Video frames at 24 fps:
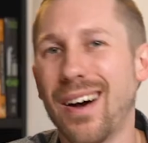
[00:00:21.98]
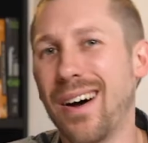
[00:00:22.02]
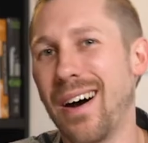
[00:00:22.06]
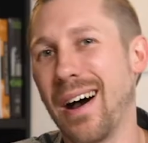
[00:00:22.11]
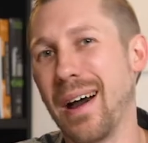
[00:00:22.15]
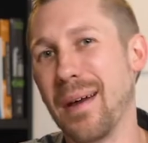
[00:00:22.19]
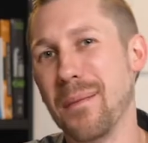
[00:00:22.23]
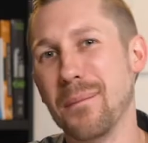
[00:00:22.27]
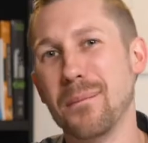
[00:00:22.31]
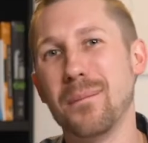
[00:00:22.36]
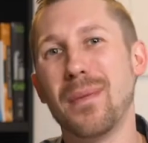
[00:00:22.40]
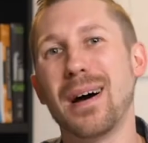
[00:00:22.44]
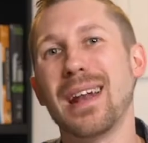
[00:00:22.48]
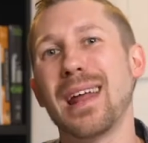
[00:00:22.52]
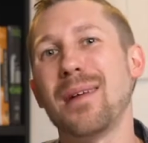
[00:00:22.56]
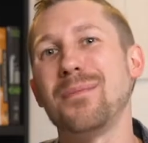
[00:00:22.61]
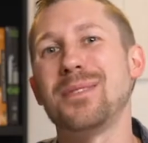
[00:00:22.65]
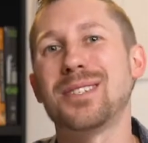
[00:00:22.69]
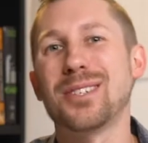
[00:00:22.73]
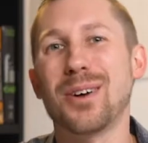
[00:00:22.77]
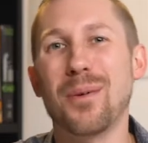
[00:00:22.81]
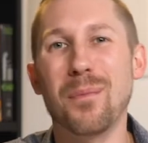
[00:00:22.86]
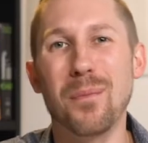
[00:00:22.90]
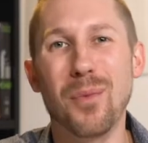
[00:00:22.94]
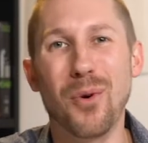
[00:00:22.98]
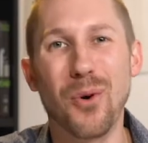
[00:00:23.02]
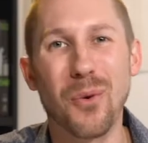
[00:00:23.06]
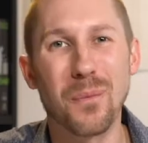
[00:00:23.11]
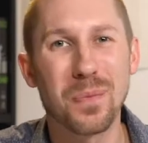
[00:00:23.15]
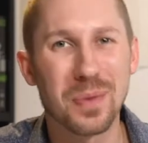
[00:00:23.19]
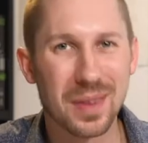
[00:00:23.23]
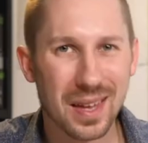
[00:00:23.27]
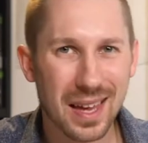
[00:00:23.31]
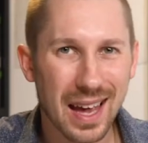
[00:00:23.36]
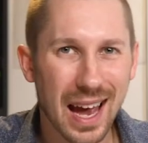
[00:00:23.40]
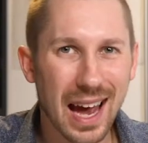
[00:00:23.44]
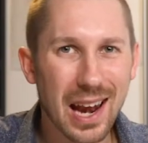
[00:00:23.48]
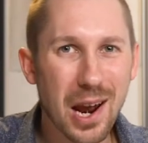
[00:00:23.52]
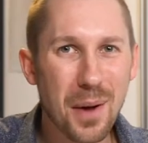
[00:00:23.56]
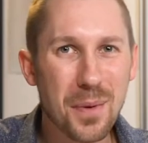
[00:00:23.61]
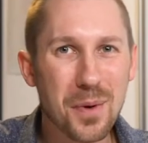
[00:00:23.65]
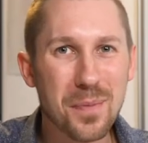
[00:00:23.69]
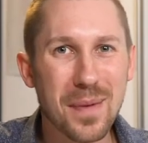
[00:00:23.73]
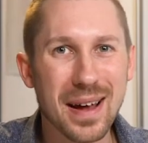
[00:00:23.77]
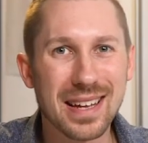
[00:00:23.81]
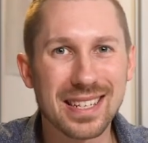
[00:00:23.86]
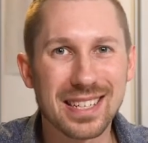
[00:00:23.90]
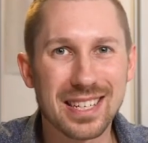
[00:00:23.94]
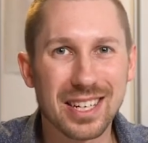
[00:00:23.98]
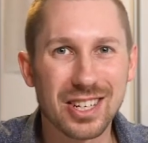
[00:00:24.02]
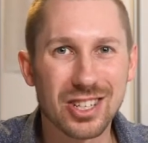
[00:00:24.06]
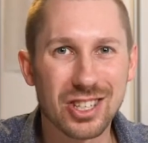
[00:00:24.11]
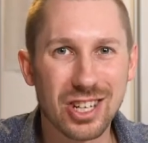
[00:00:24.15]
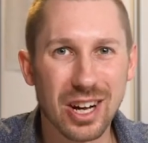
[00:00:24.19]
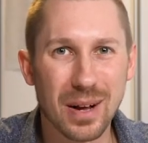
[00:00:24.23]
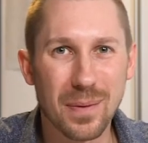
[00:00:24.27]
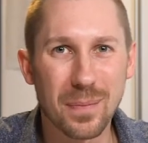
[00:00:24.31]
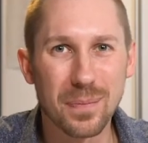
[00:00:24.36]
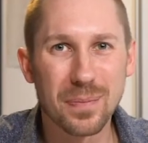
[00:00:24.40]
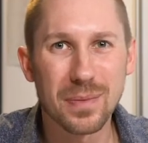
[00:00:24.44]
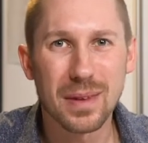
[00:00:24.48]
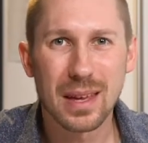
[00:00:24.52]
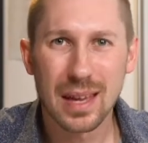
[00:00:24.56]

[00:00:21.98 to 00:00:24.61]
Hi, my name's Tom Moore and I'm a maths teacher.